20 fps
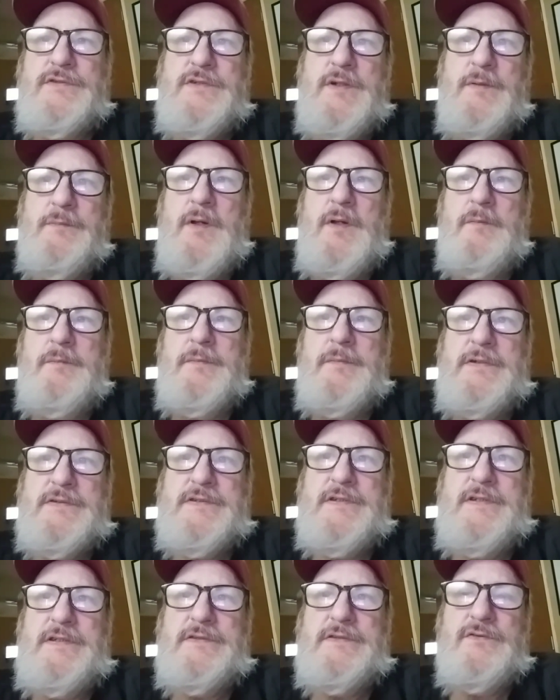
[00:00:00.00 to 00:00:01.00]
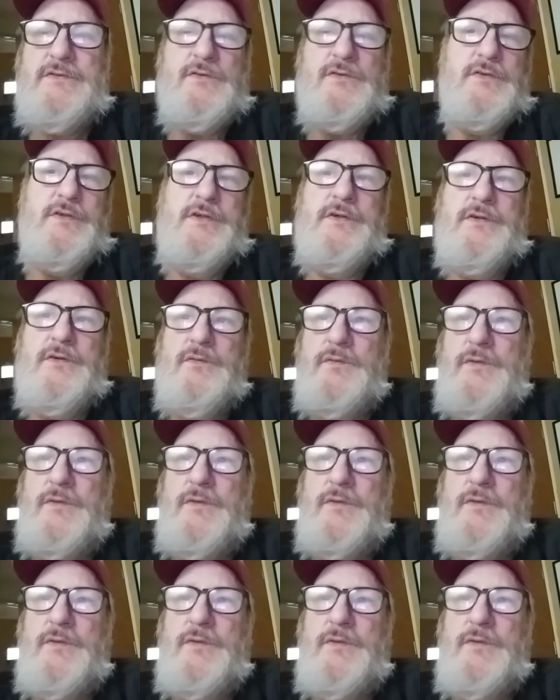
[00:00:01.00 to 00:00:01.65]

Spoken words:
this upcoming season or year